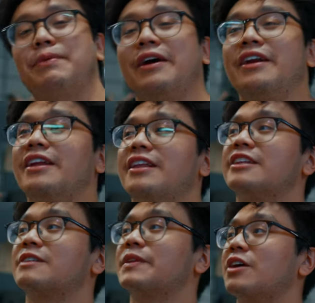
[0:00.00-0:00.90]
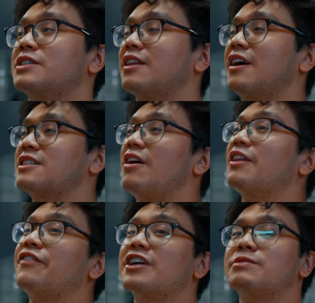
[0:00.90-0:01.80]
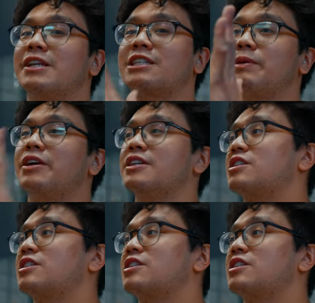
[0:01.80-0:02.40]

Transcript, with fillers: But this is the closing thoughts on the first meet experience.